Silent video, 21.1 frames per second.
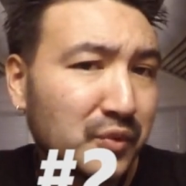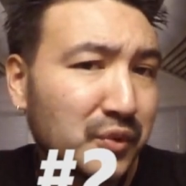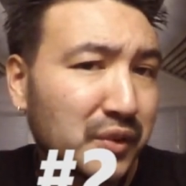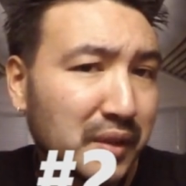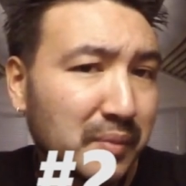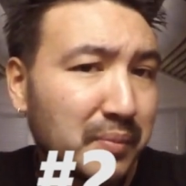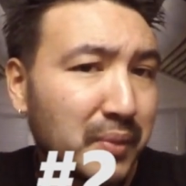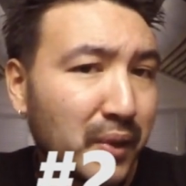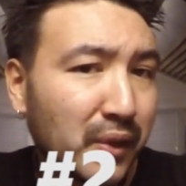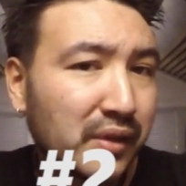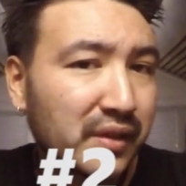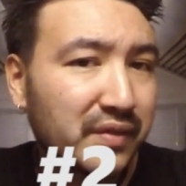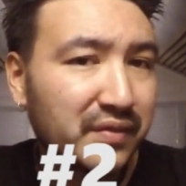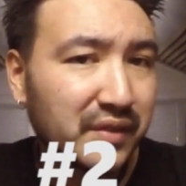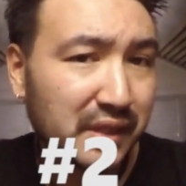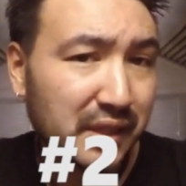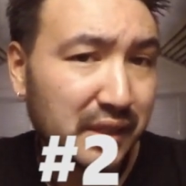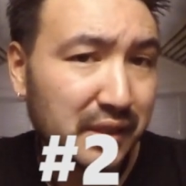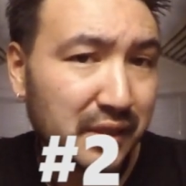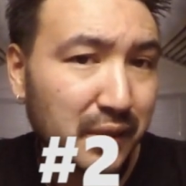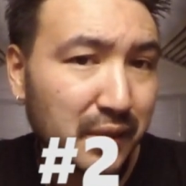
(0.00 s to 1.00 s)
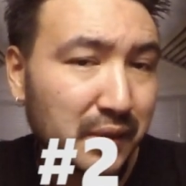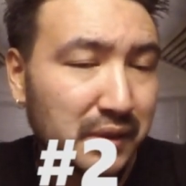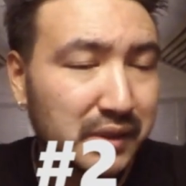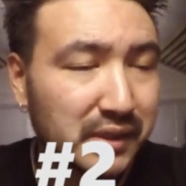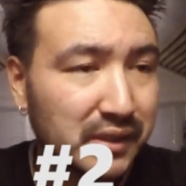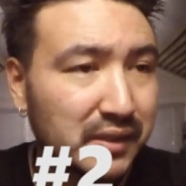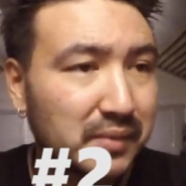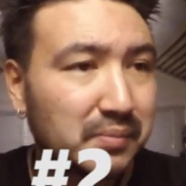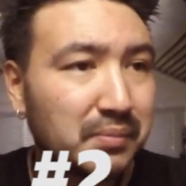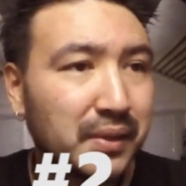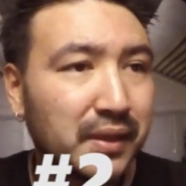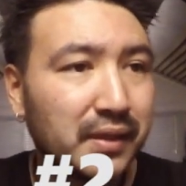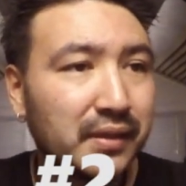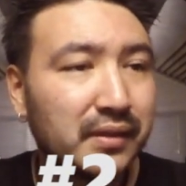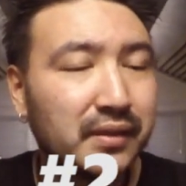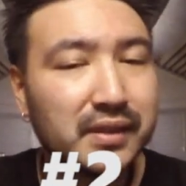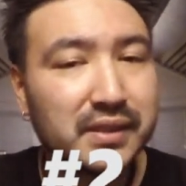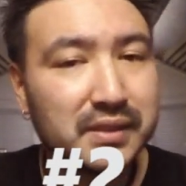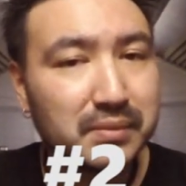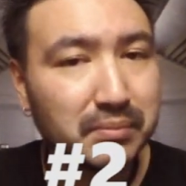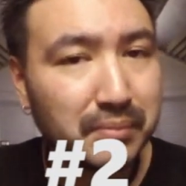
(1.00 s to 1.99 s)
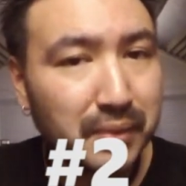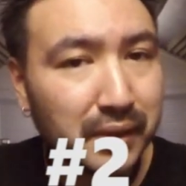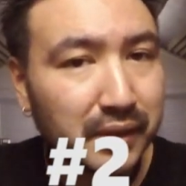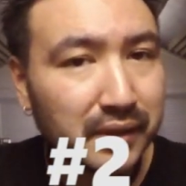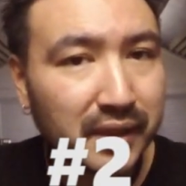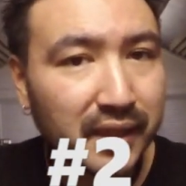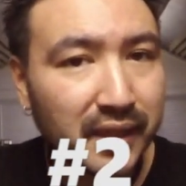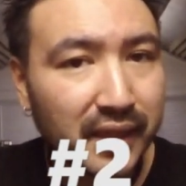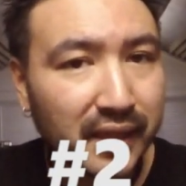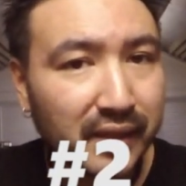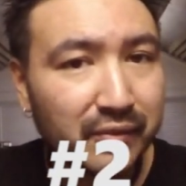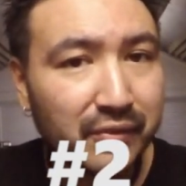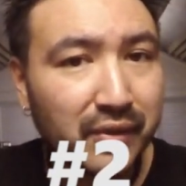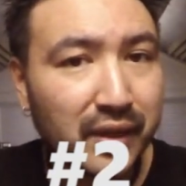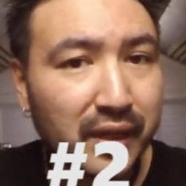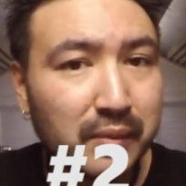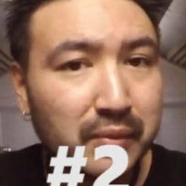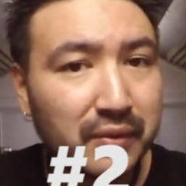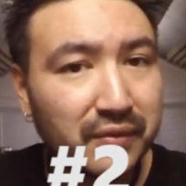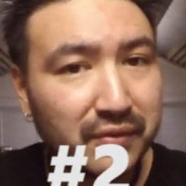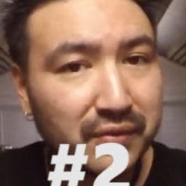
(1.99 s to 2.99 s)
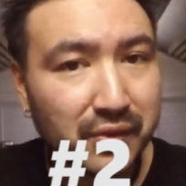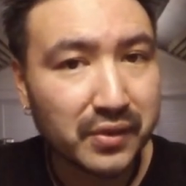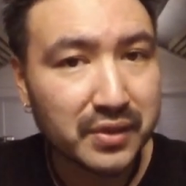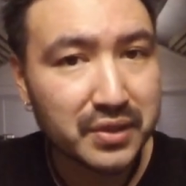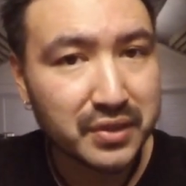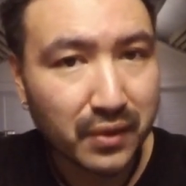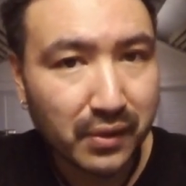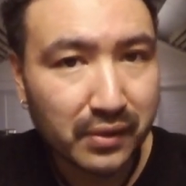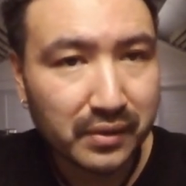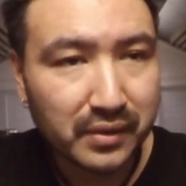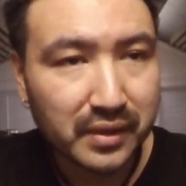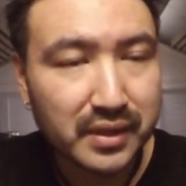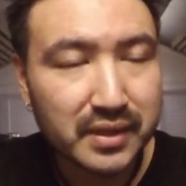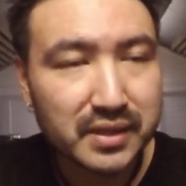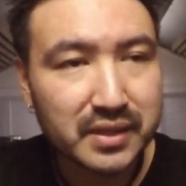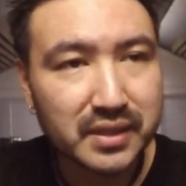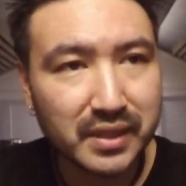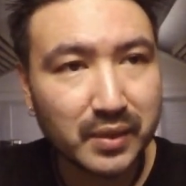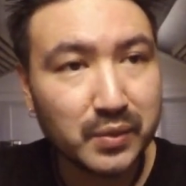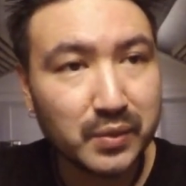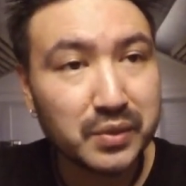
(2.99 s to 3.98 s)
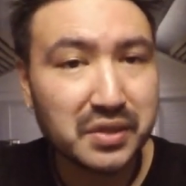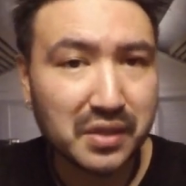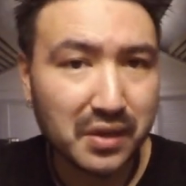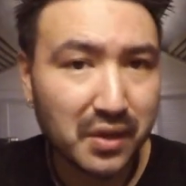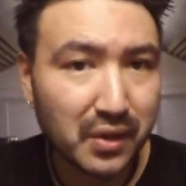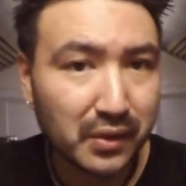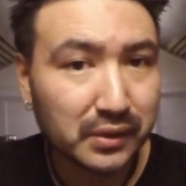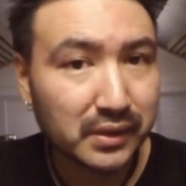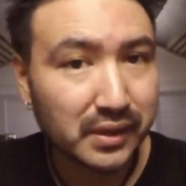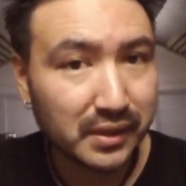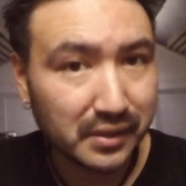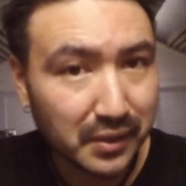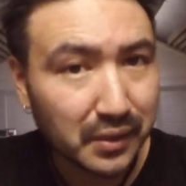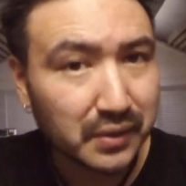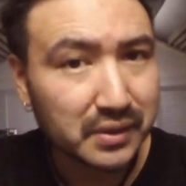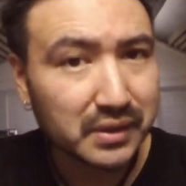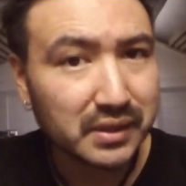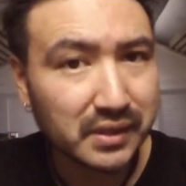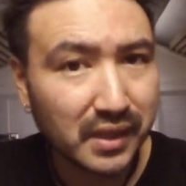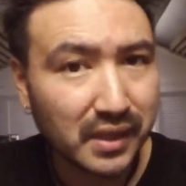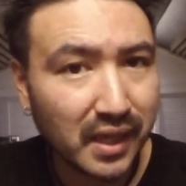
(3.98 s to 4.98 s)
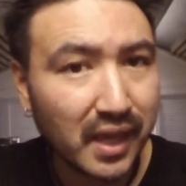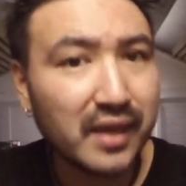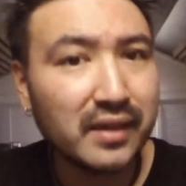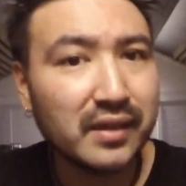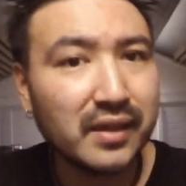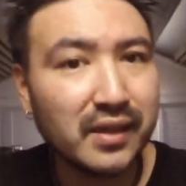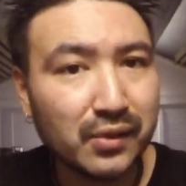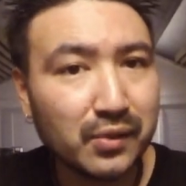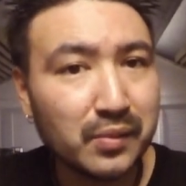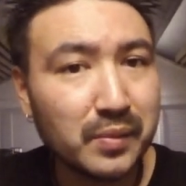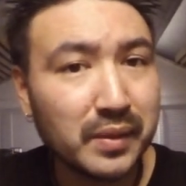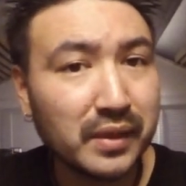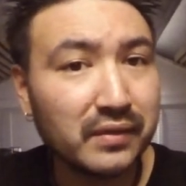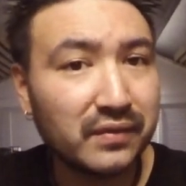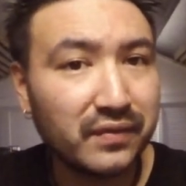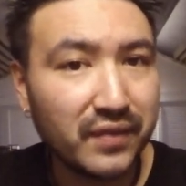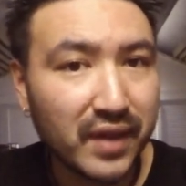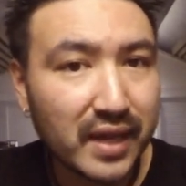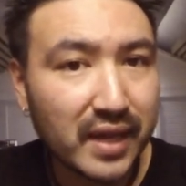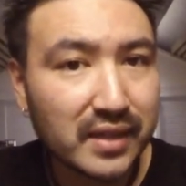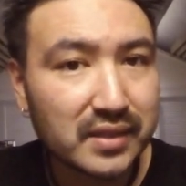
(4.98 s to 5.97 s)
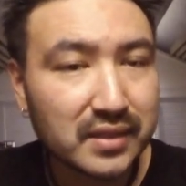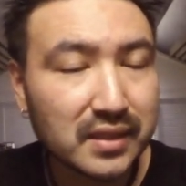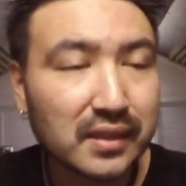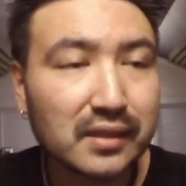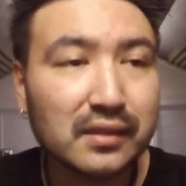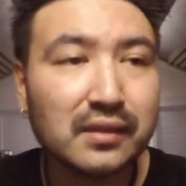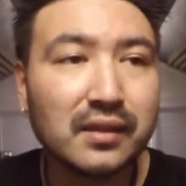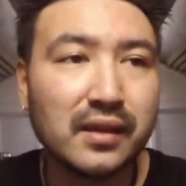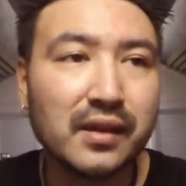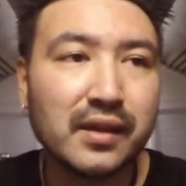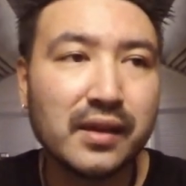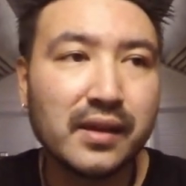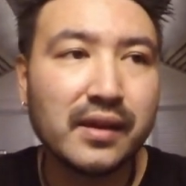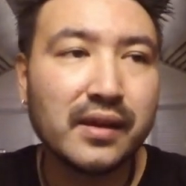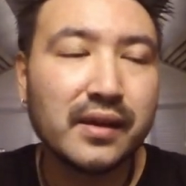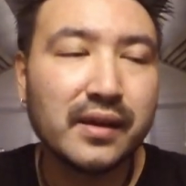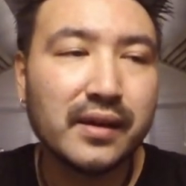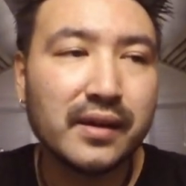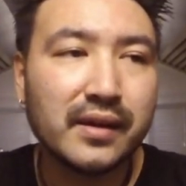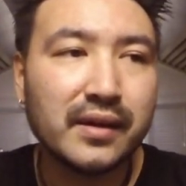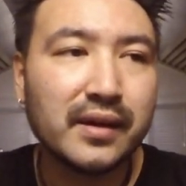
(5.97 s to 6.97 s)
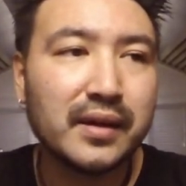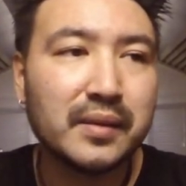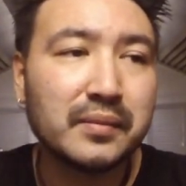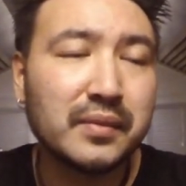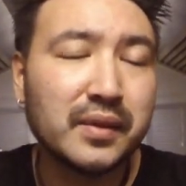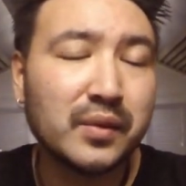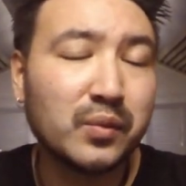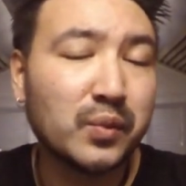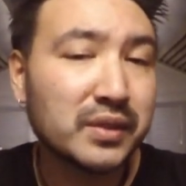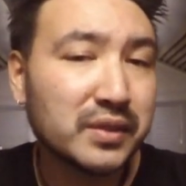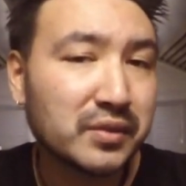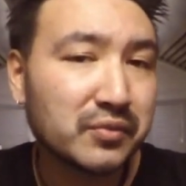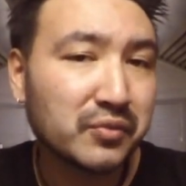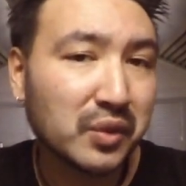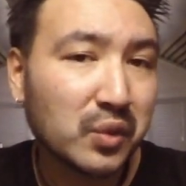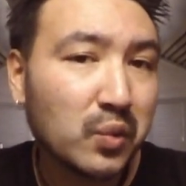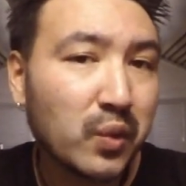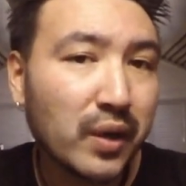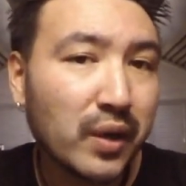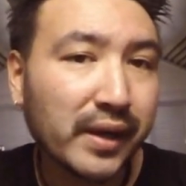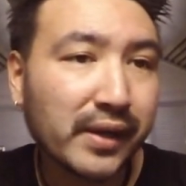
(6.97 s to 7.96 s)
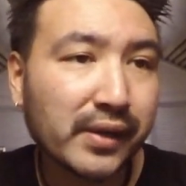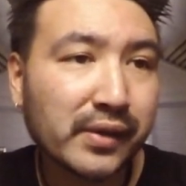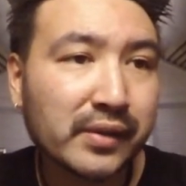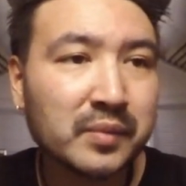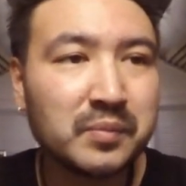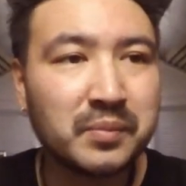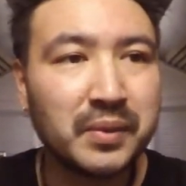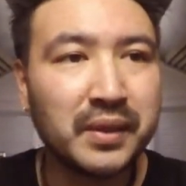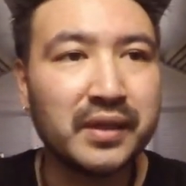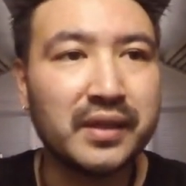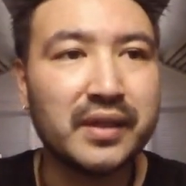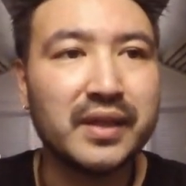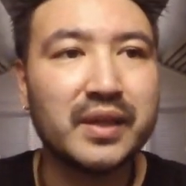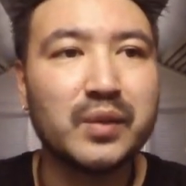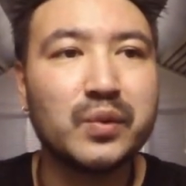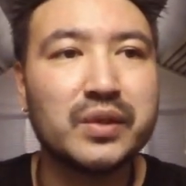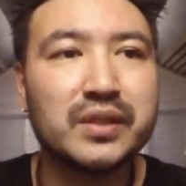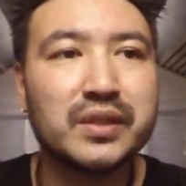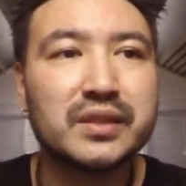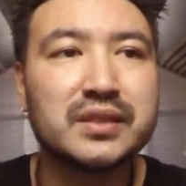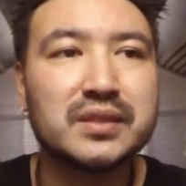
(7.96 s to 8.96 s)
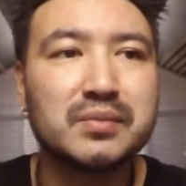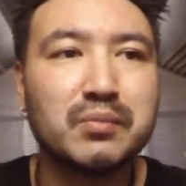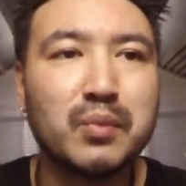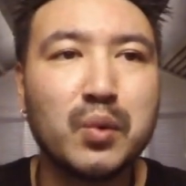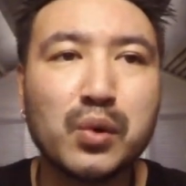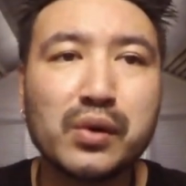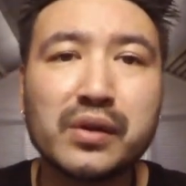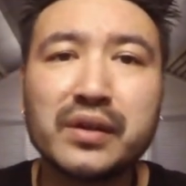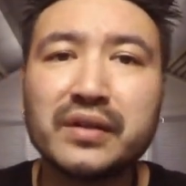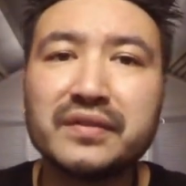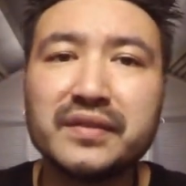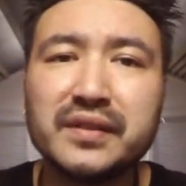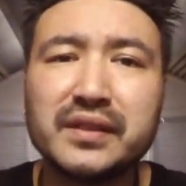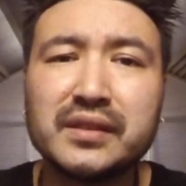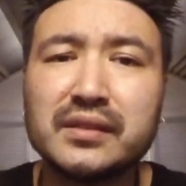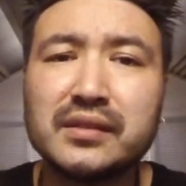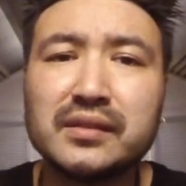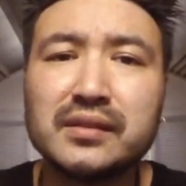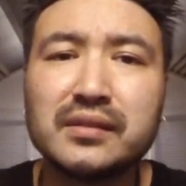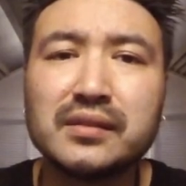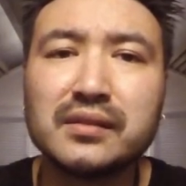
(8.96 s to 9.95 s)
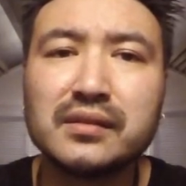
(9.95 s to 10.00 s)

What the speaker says: really part of the ketosis, but this book that I read before starting this, it was called Ketosis and Intermittent Fasting. It wasn't required, but it was more of a